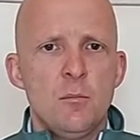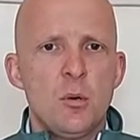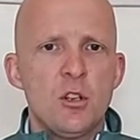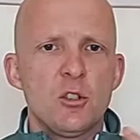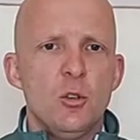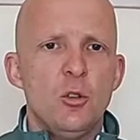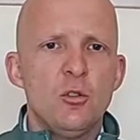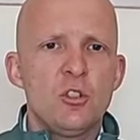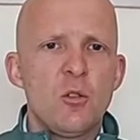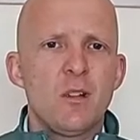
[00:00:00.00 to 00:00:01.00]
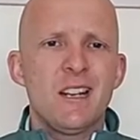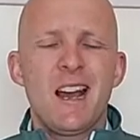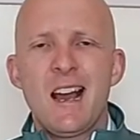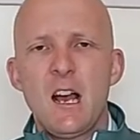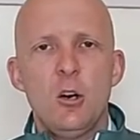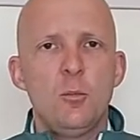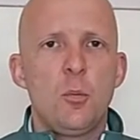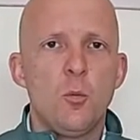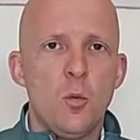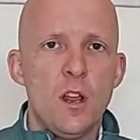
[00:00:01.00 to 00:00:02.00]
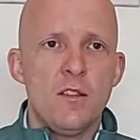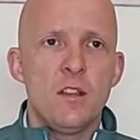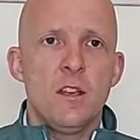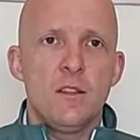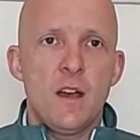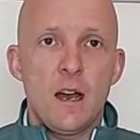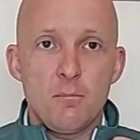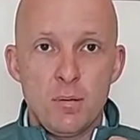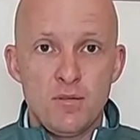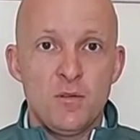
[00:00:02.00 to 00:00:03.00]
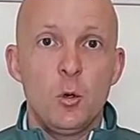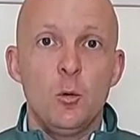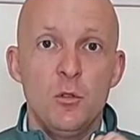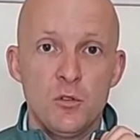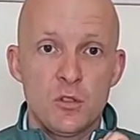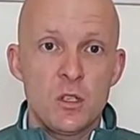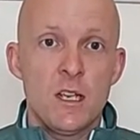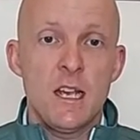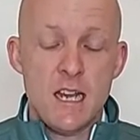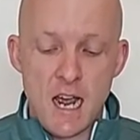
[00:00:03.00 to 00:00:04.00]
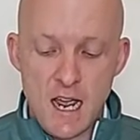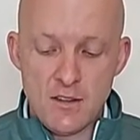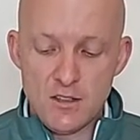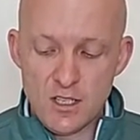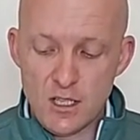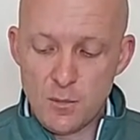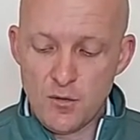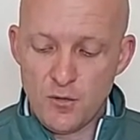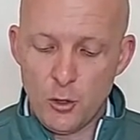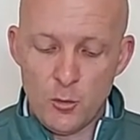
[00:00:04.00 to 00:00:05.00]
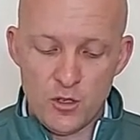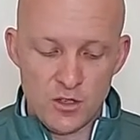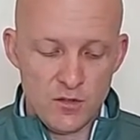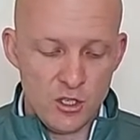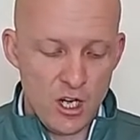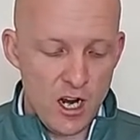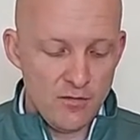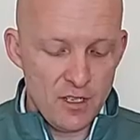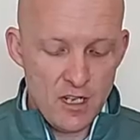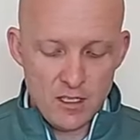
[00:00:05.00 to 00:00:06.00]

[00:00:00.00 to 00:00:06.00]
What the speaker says: but it's also going to help with that performance, enhancing the performance of the shaft,